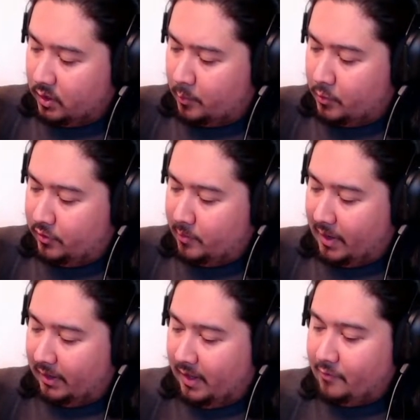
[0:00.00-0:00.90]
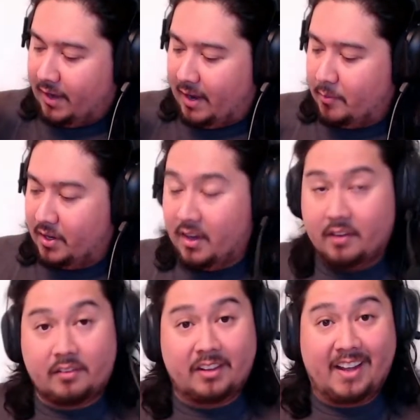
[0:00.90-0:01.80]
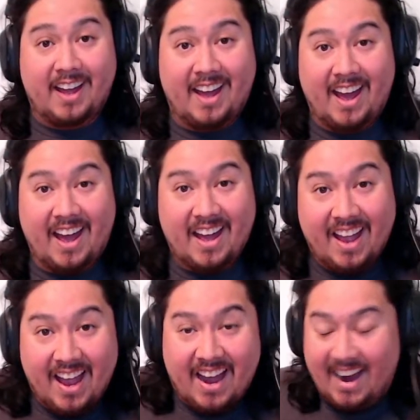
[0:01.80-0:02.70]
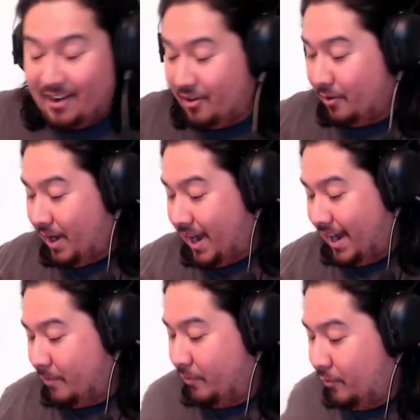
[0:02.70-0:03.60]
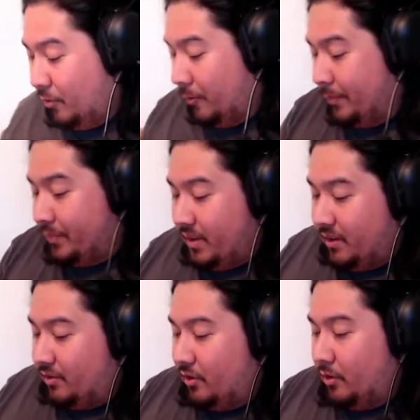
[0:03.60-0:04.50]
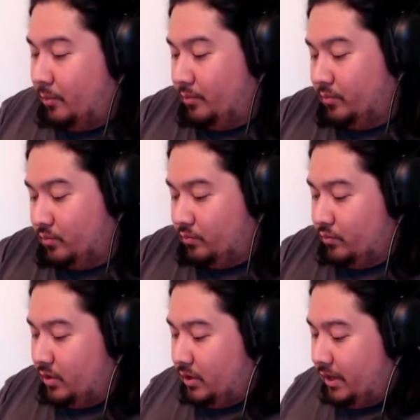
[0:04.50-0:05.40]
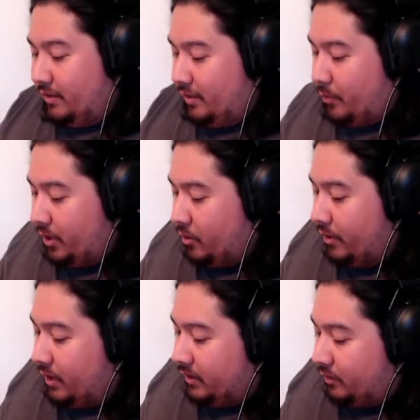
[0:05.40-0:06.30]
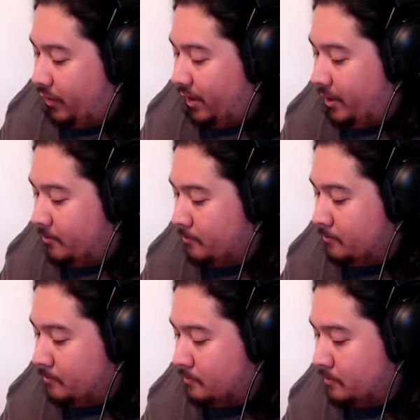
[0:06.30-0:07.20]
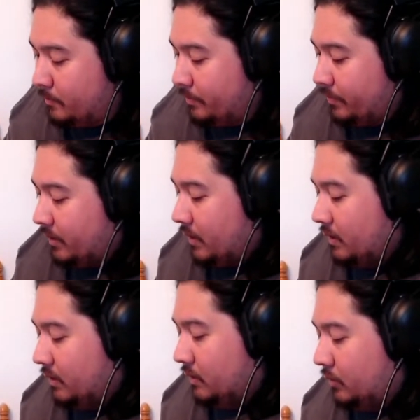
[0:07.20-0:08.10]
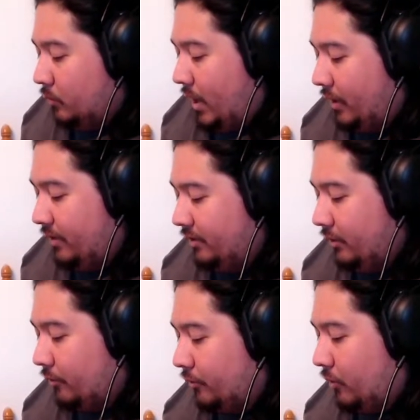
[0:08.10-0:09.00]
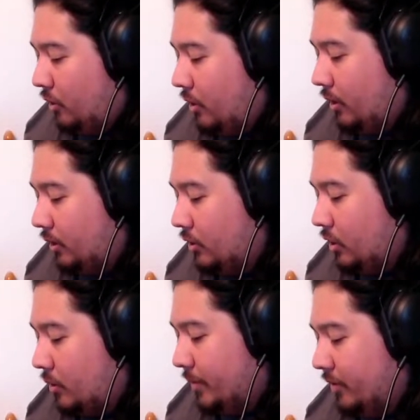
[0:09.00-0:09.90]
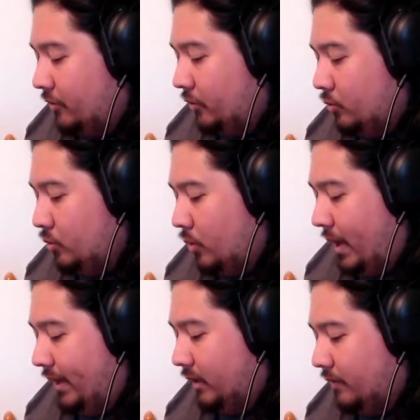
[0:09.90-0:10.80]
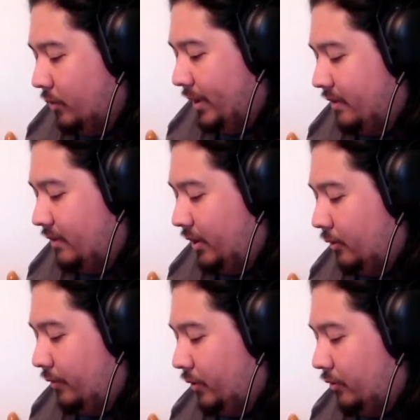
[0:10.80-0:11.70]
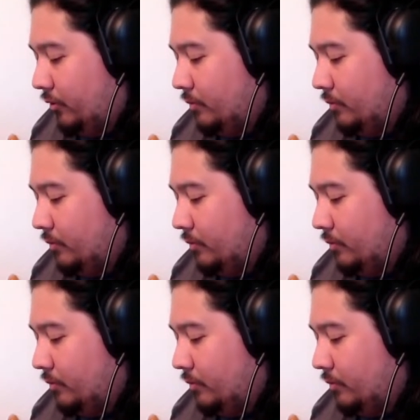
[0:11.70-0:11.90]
I'm using my left hand because I don't know why, I'm a fool. So, like I said, we're gonna go ahead and cut this right here. Wow, these scissors are garbage. Ooh, I love the way this tail feels.